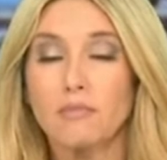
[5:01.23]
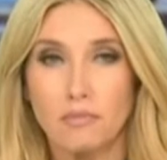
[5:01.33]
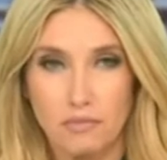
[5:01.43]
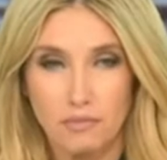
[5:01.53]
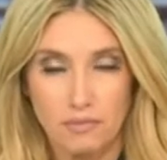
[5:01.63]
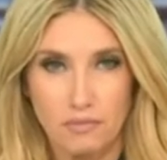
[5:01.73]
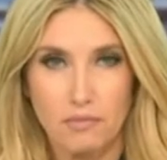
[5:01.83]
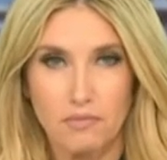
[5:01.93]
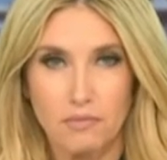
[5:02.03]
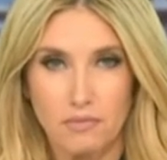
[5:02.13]

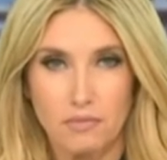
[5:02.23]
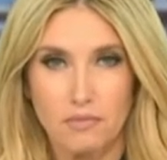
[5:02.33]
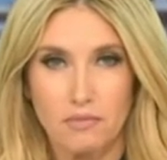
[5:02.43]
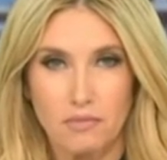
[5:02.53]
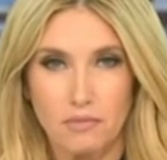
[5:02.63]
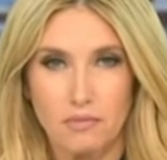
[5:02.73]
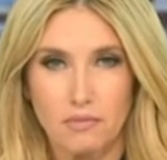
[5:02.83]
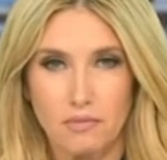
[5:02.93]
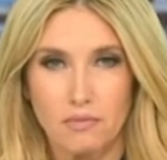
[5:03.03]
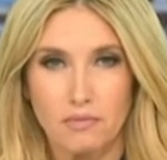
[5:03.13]

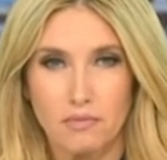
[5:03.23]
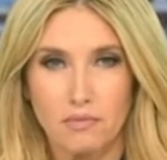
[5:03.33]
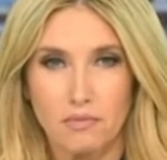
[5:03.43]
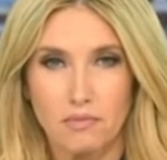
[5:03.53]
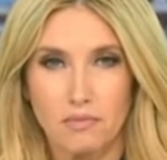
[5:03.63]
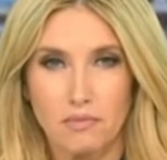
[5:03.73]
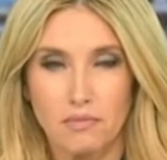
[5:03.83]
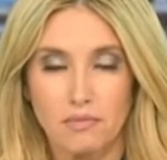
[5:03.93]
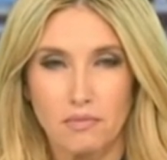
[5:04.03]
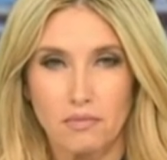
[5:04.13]

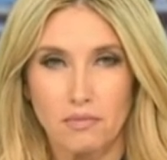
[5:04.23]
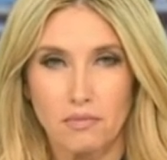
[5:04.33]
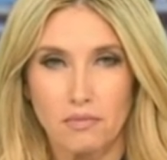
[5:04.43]
No words are spoken by the person on screen.